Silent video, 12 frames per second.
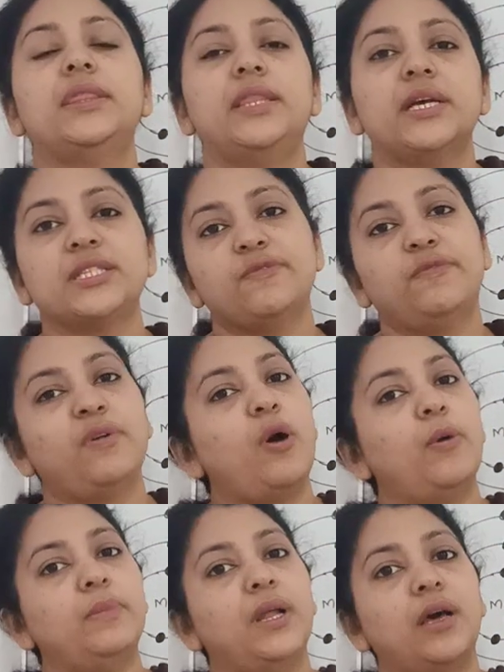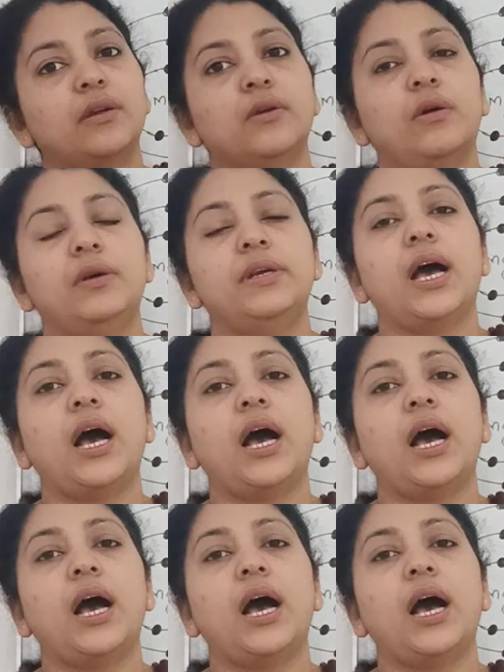thus formed are called